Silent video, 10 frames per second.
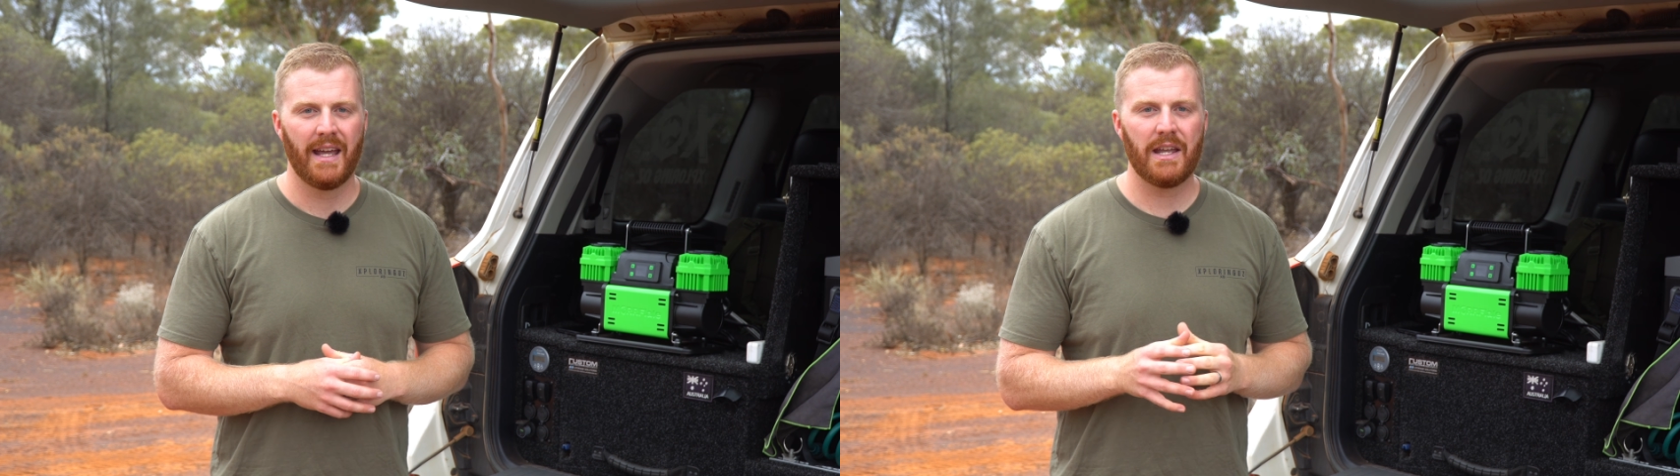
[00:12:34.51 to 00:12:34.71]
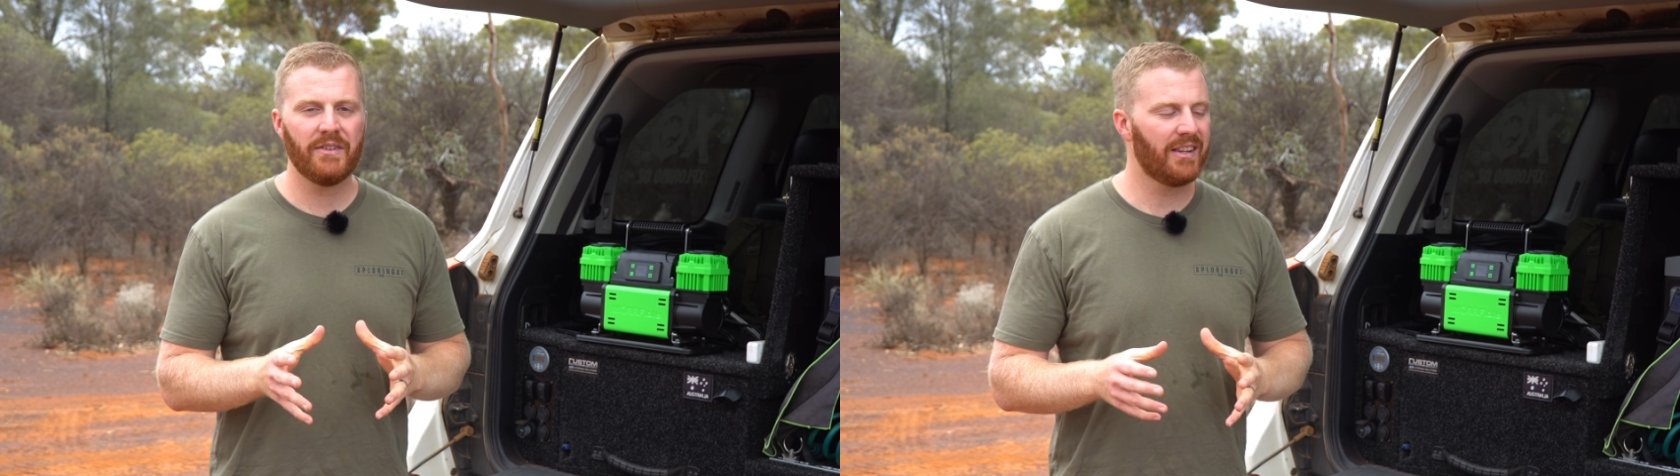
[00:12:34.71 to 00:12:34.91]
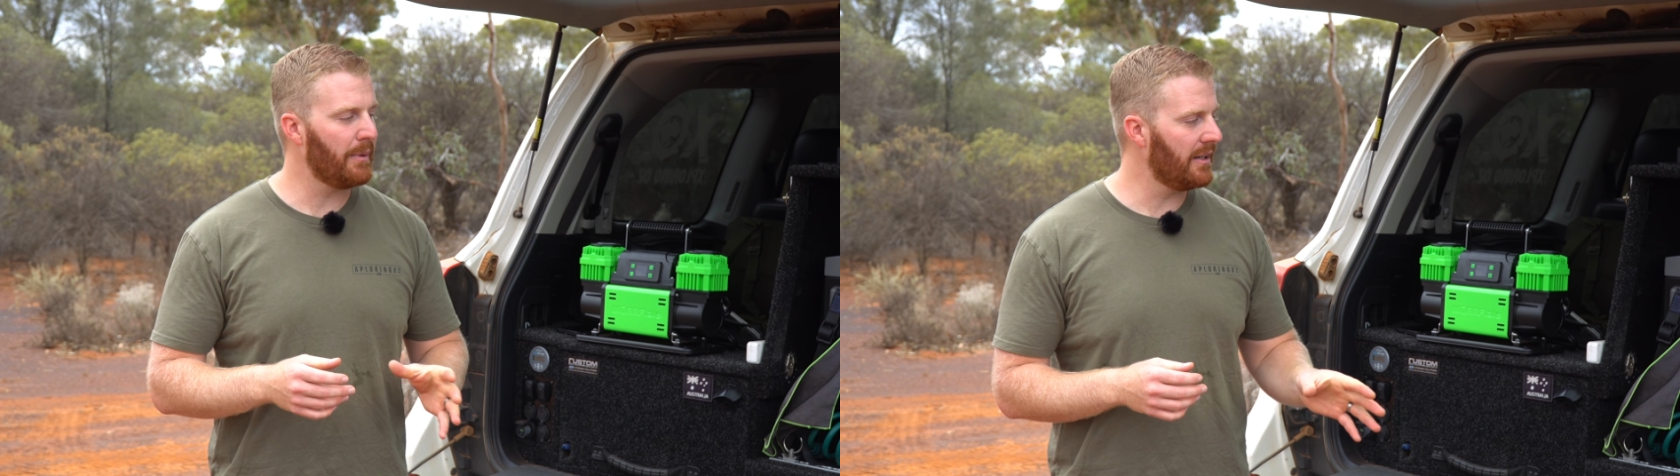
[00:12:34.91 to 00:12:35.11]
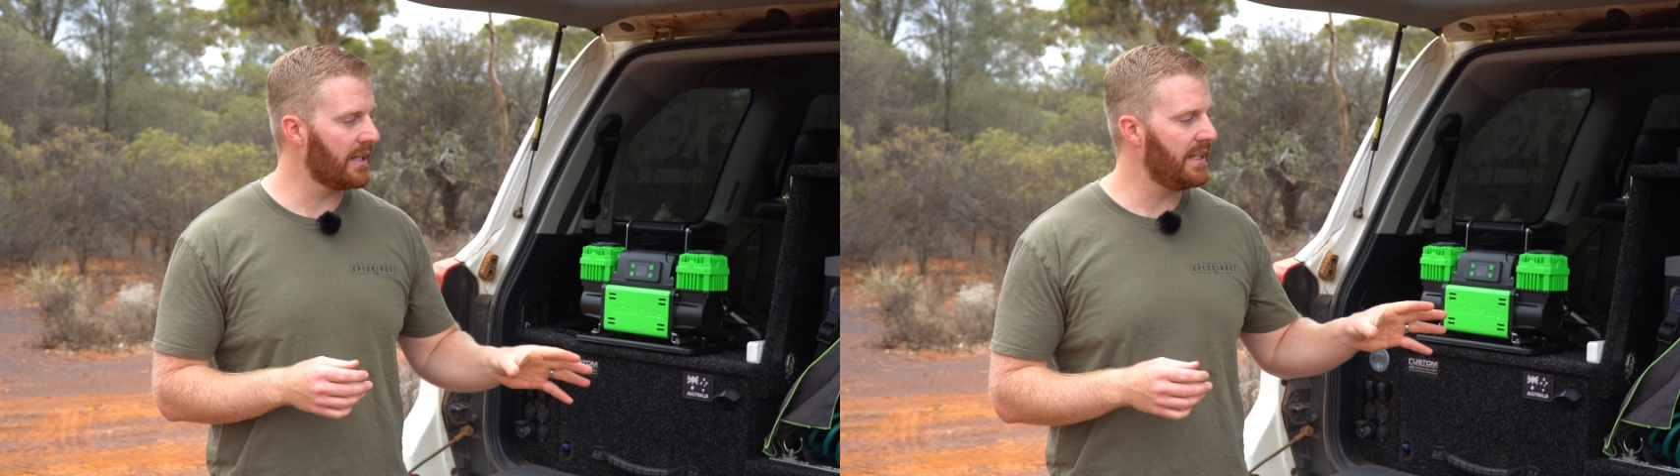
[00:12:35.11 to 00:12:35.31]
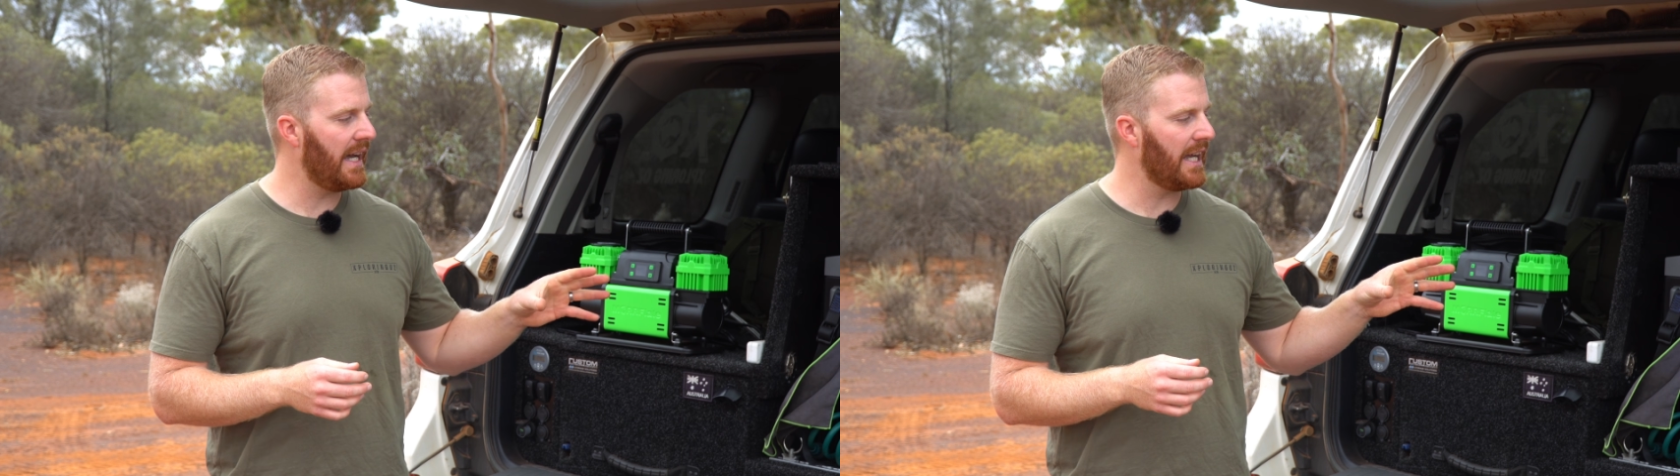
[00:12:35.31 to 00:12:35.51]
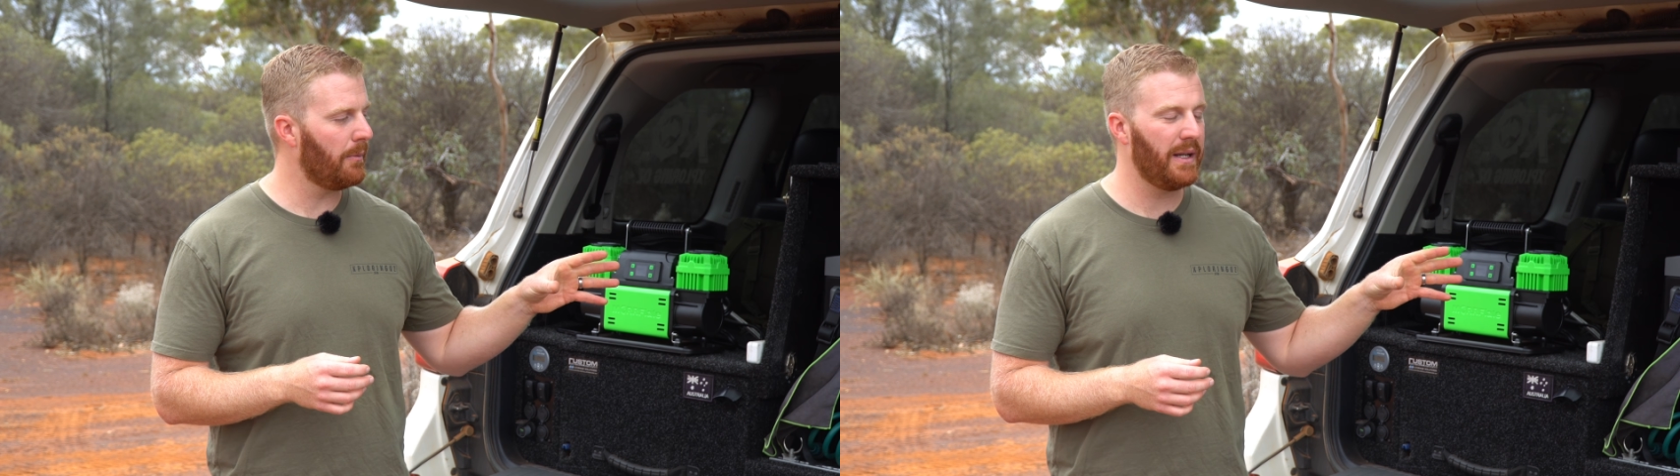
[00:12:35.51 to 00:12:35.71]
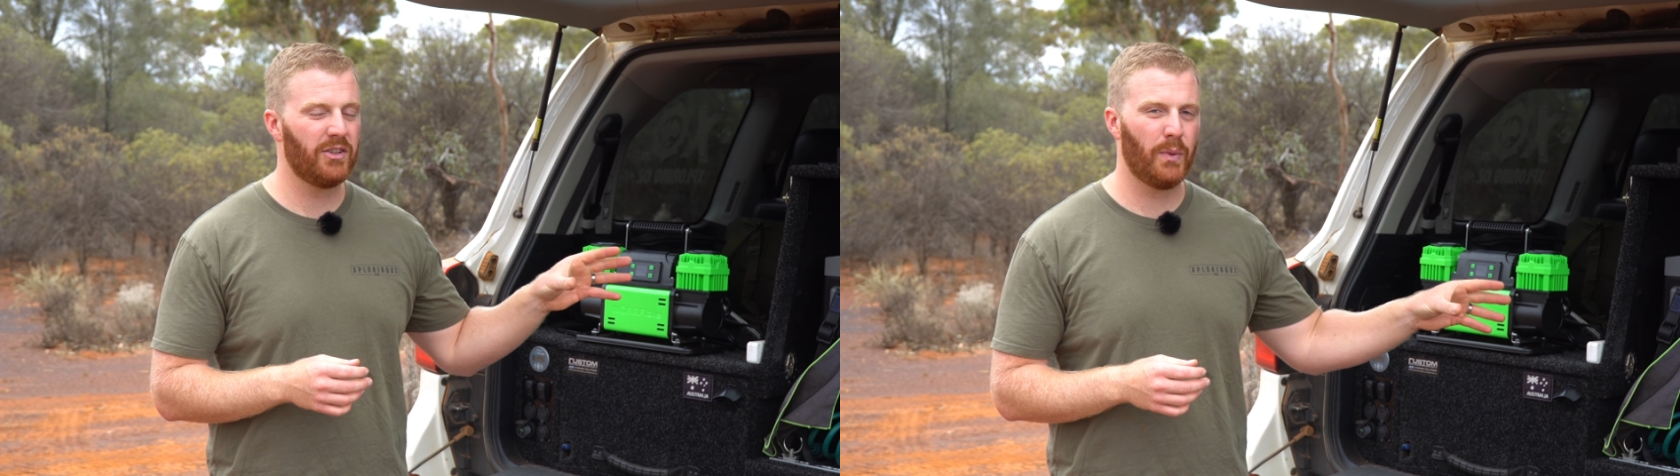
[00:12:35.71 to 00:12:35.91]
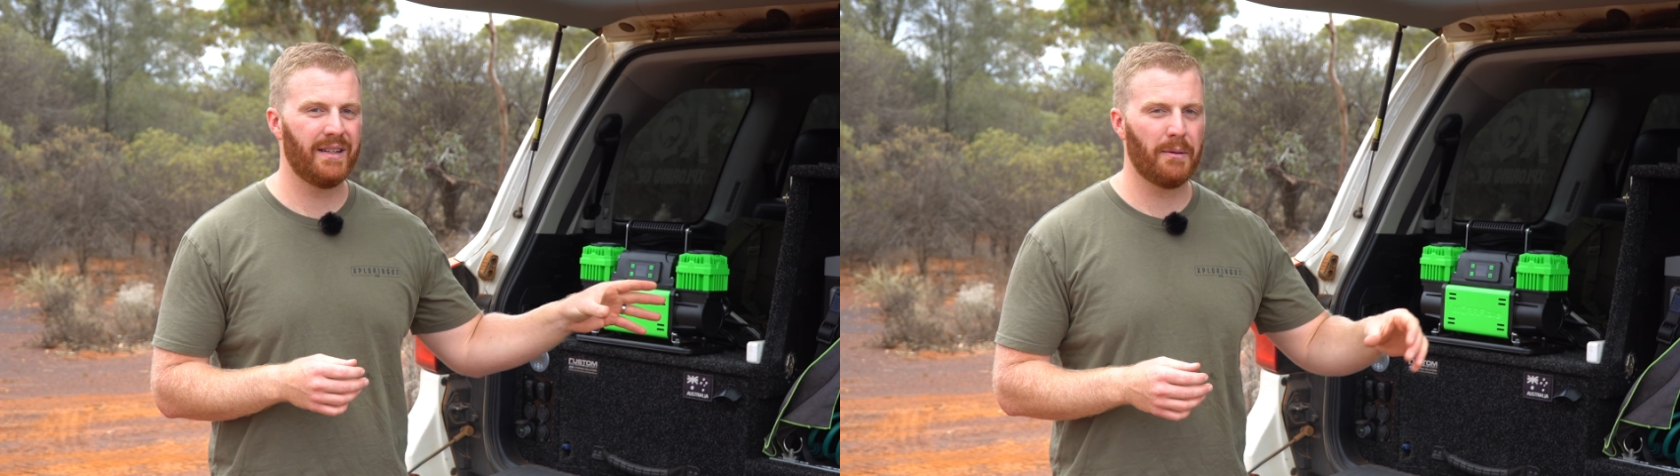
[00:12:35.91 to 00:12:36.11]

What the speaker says: Even something like the ARB Twin